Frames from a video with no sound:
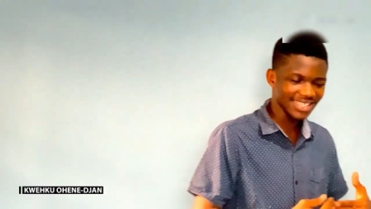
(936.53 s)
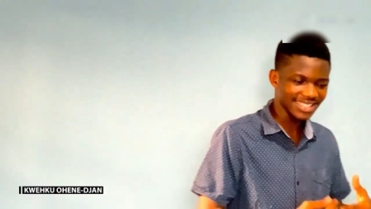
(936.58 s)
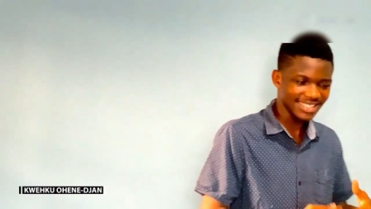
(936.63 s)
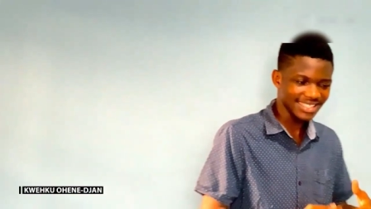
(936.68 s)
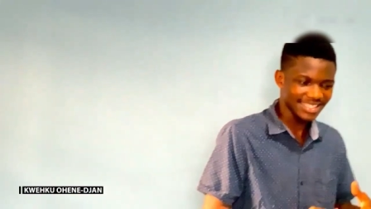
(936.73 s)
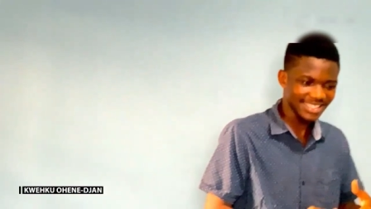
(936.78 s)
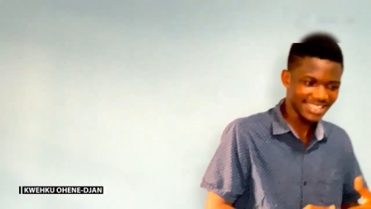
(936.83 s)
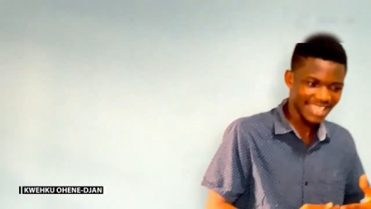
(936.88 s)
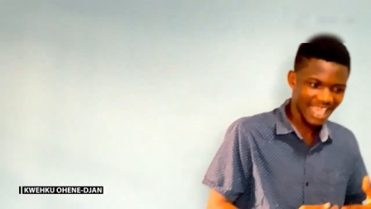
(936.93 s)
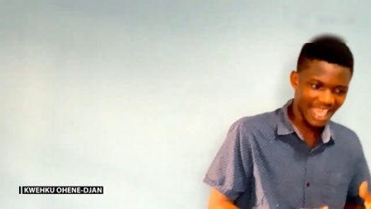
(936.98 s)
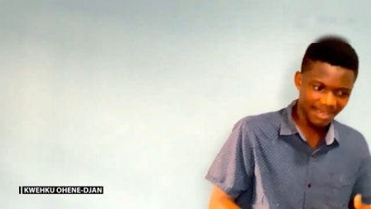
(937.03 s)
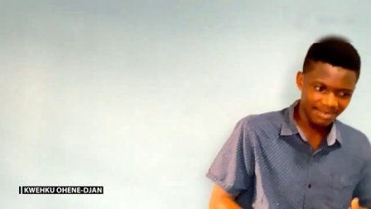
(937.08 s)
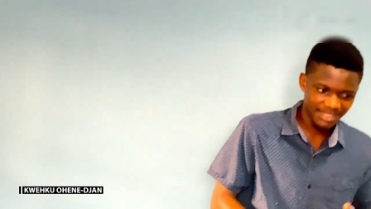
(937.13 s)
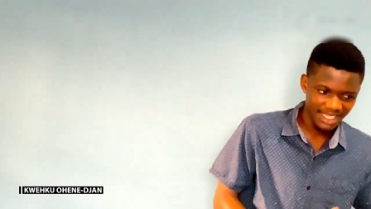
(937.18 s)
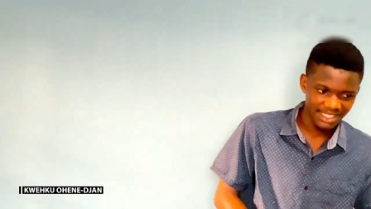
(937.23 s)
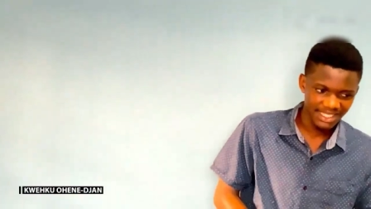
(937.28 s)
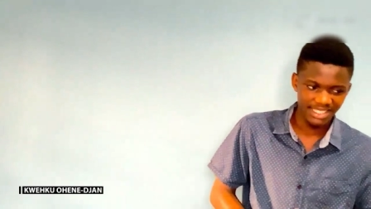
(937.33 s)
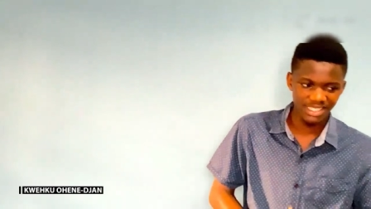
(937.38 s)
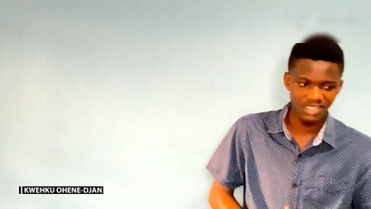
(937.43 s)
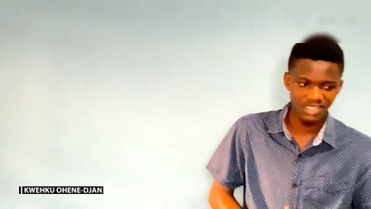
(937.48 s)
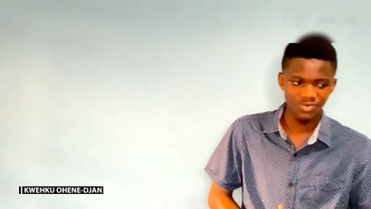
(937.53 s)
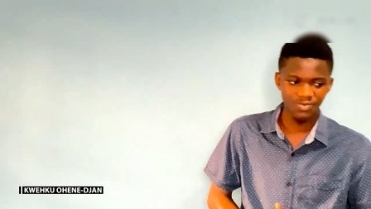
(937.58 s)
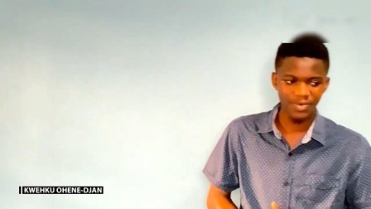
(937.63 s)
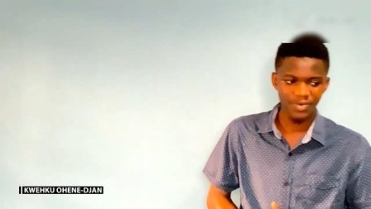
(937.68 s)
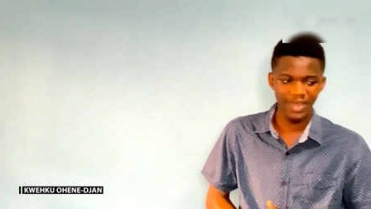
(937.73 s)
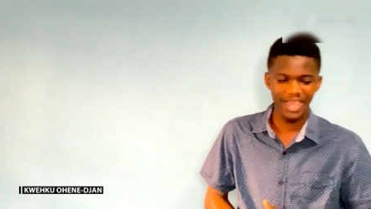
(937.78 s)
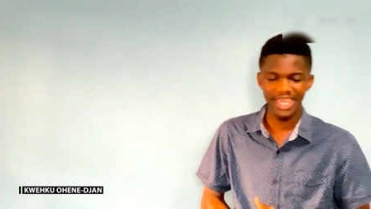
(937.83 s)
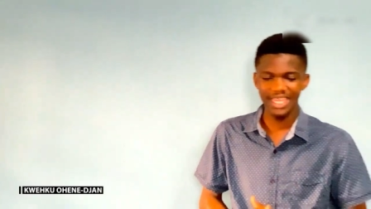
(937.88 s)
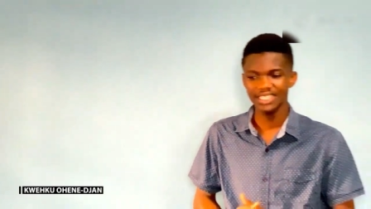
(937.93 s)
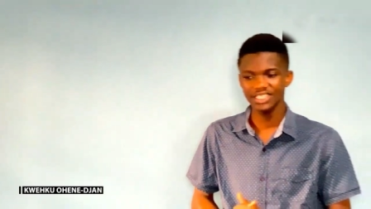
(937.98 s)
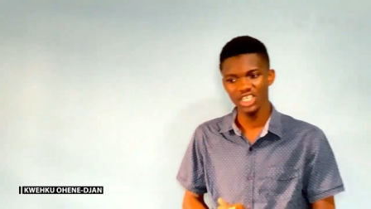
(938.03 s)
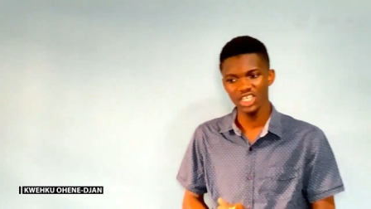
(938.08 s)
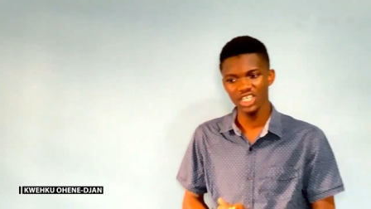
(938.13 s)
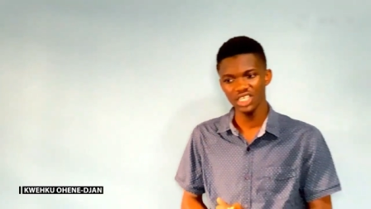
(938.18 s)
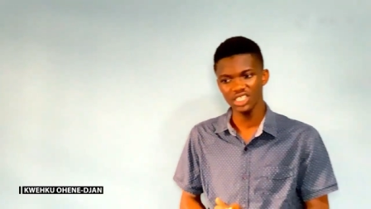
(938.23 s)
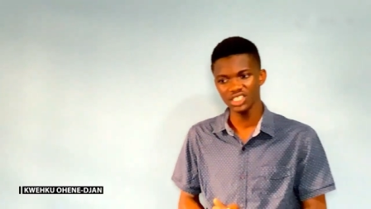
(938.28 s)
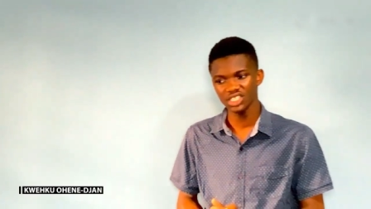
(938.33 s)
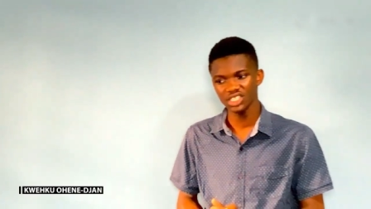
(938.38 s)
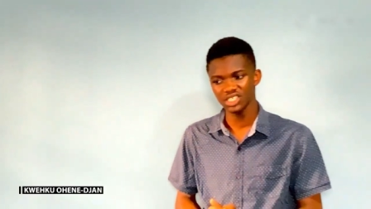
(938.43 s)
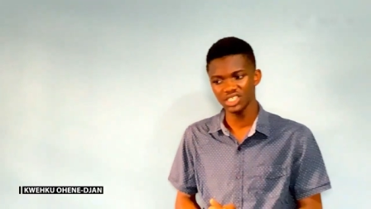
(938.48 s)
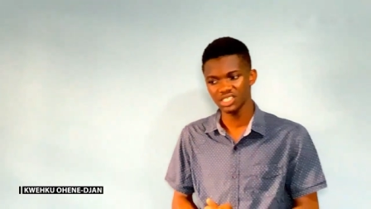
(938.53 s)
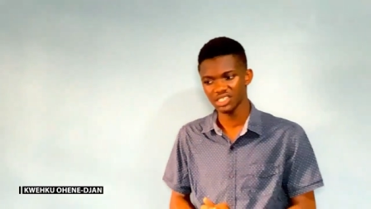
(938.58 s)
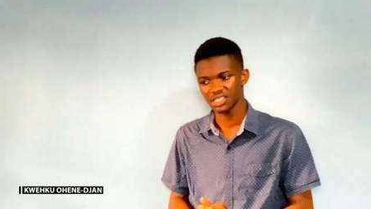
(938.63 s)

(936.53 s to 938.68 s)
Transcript: times and seasons where it changes.